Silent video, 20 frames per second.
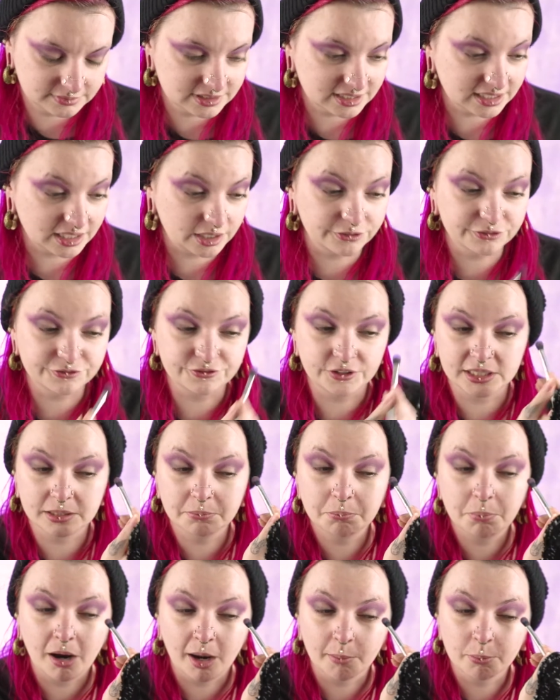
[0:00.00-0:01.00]
Like a fun
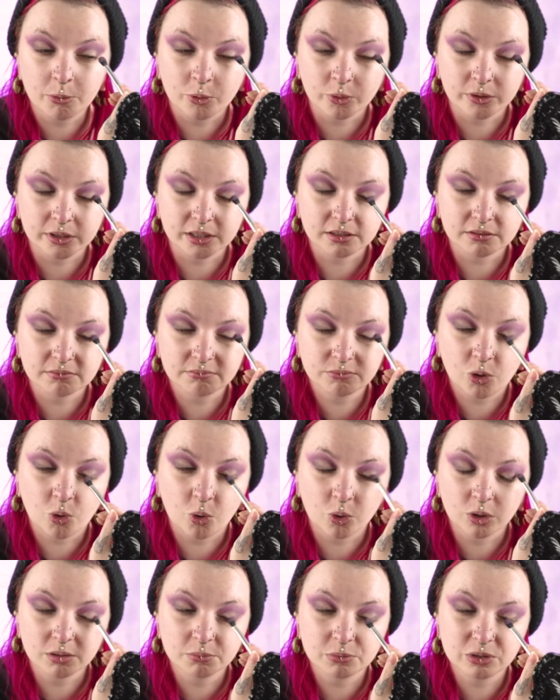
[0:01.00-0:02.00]
popcorn
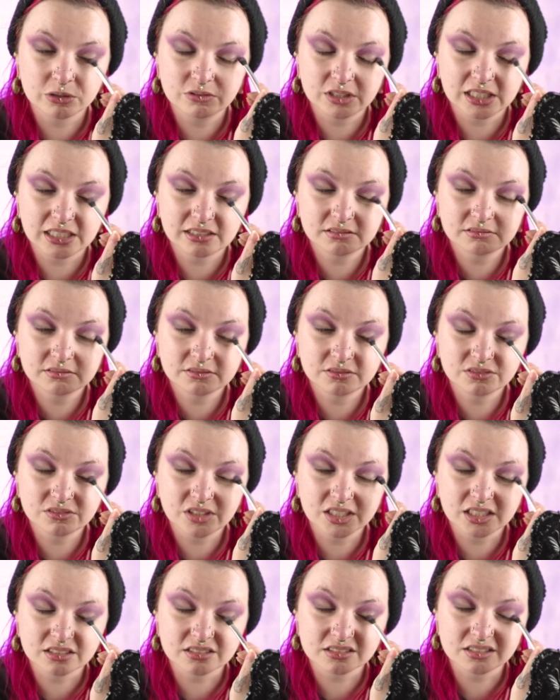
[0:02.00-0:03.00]
horror movie, if
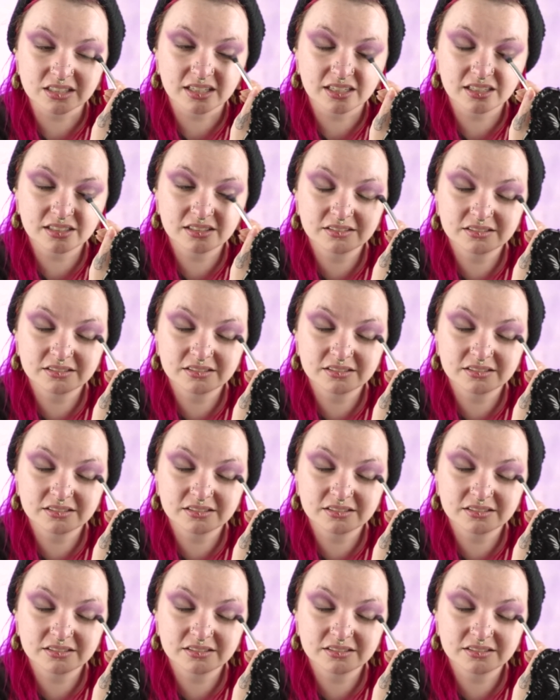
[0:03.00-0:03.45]
I could say.